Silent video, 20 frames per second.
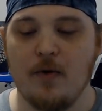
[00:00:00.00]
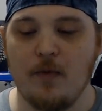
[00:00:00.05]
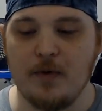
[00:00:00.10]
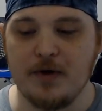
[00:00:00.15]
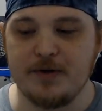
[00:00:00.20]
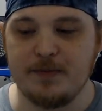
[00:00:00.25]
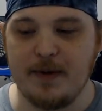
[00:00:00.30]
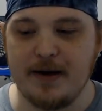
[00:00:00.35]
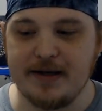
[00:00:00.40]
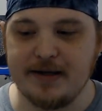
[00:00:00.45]

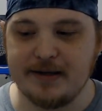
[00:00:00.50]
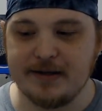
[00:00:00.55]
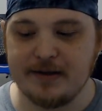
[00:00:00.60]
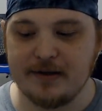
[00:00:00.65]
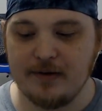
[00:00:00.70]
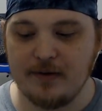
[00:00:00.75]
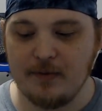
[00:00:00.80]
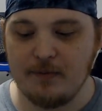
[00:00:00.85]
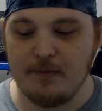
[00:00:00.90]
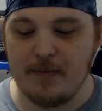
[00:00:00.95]
which makes
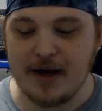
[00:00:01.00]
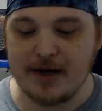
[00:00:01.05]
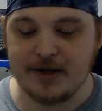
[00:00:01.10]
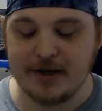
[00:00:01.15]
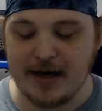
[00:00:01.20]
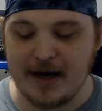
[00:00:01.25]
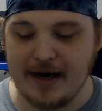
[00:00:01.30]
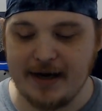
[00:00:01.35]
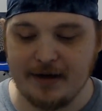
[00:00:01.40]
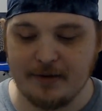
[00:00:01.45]

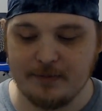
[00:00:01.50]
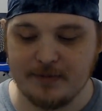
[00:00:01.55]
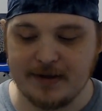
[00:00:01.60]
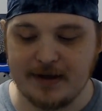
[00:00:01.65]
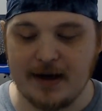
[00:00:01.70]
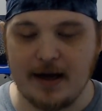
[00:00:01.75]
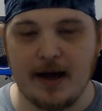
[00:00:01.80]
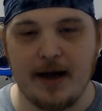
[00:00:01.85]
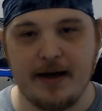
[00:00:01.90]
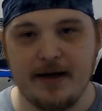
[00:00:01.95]
magic items
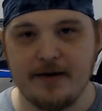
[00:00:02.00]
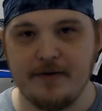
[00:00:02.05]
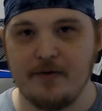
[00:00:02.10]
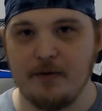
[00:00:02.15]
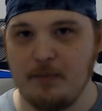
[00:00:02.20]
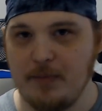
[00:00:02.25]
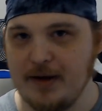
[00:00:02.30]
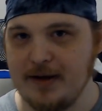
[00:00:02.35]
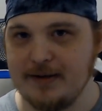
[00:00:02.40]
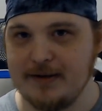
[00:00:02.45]
kind of
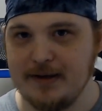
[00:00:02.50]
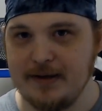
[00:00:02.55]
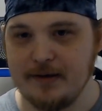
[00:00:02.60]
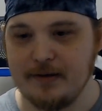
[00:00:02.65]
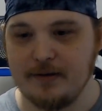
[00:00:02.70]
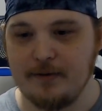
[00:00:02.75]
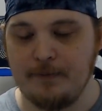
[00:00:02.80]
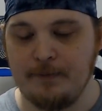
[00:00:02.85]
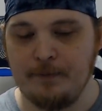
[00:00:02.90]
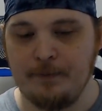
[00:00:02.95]
a big
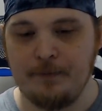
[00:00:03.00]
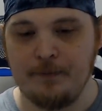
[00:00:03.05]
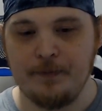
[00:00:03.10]
deal.